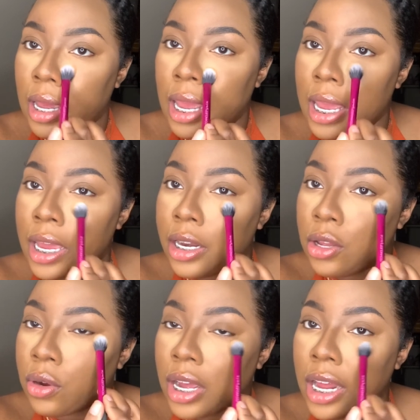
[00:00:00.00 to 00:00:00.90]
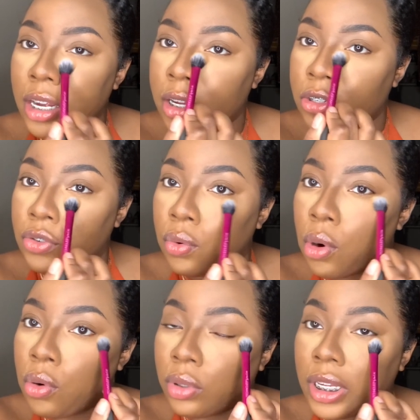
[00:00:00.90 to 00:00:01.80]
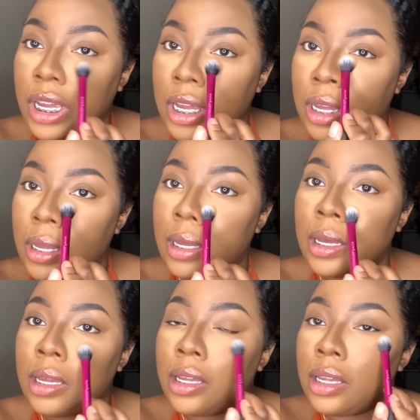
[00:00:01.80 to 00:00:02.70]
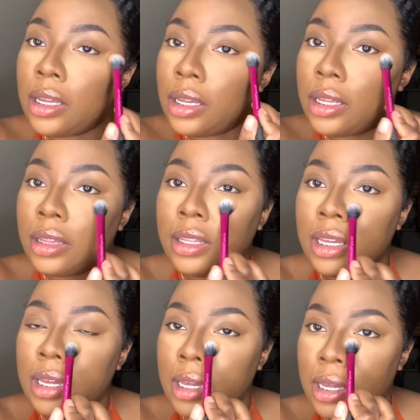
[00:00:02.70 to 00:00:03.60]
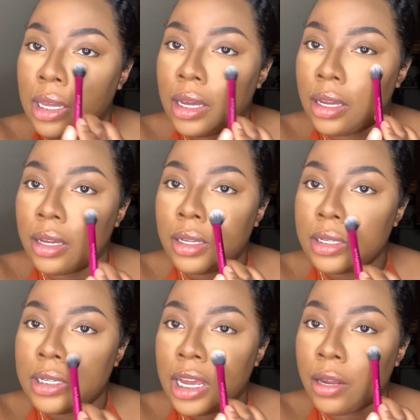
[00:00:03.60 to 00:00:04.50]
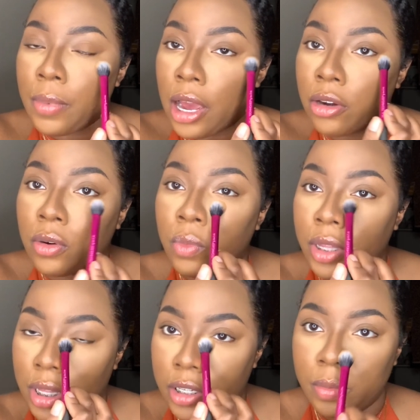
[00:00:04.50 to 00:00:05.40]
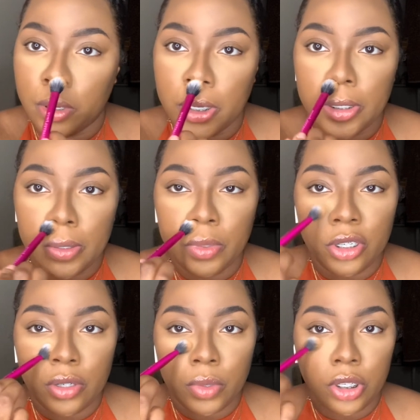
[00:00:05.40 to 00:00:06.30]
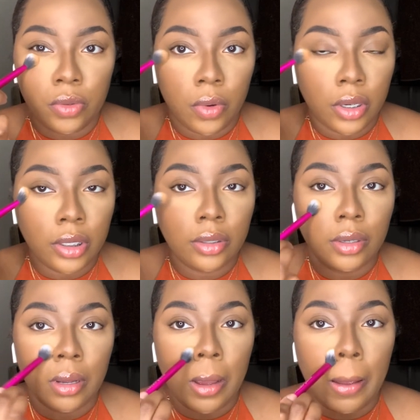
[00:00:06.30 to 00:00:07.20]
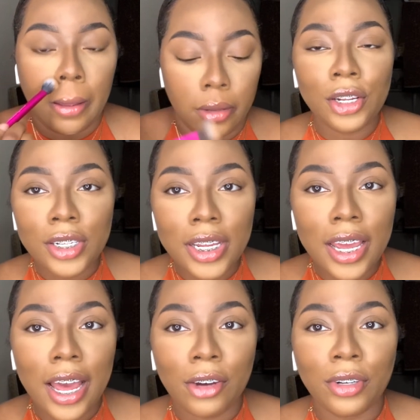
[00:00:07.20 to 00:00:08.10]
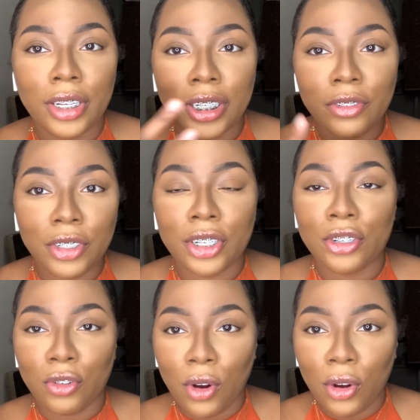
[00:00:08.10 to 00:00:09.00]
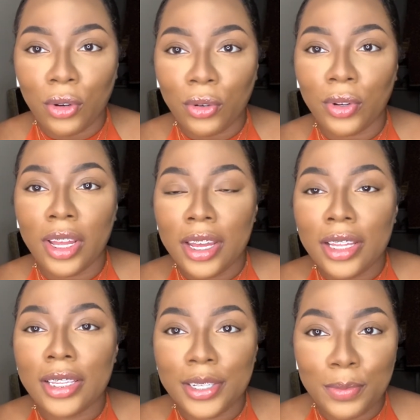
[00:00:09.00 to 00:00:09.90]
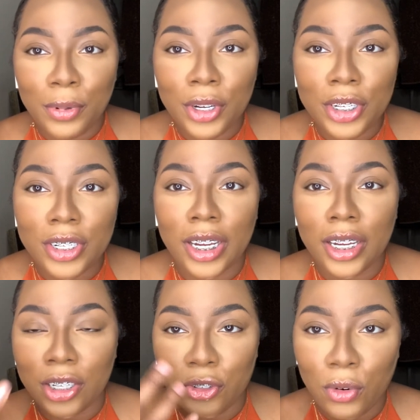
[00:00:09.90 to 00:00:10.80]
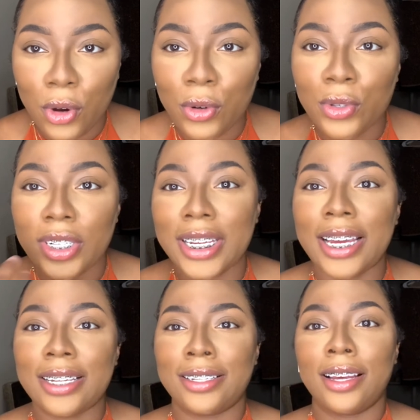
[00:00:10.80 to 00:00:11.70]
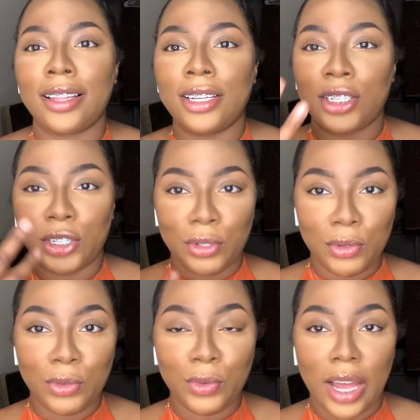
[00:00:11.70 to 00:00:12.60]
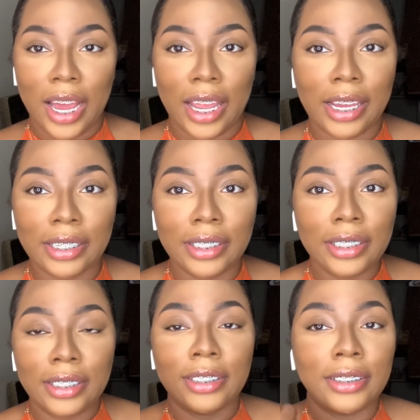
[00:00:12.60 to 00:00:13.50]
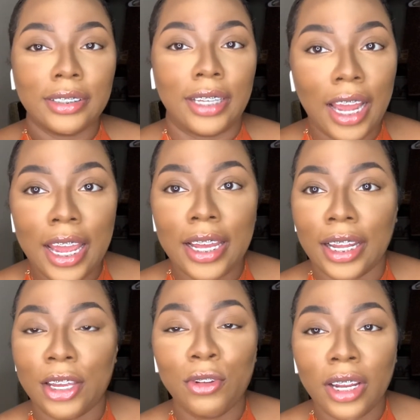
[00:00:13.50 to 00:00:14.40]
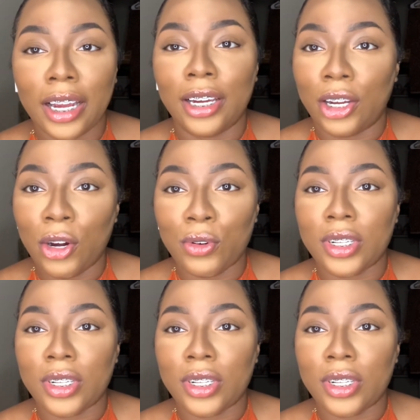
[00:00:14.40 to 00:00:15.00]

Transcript: And you're kind of controlling the setting powder with this brush, which is what you want. You see how good of a control this brush, like a control set, is nothing too like, dang, like you look like a ghost.